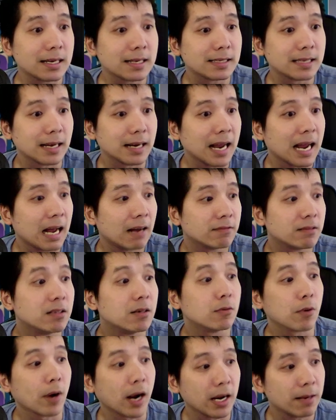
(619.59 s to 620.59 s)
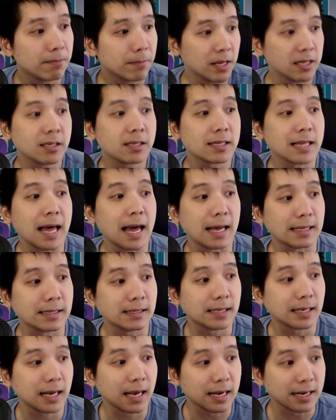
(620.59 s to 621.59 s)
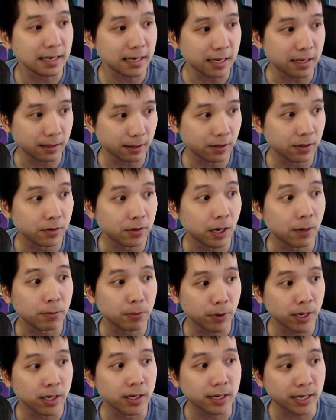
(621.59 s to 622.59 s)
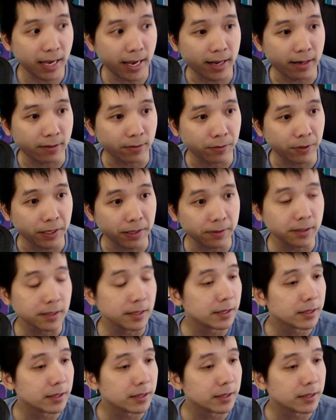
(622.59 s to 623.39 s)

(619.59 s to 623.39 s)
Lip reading: that have the right min stats that I need to upgrade again, right?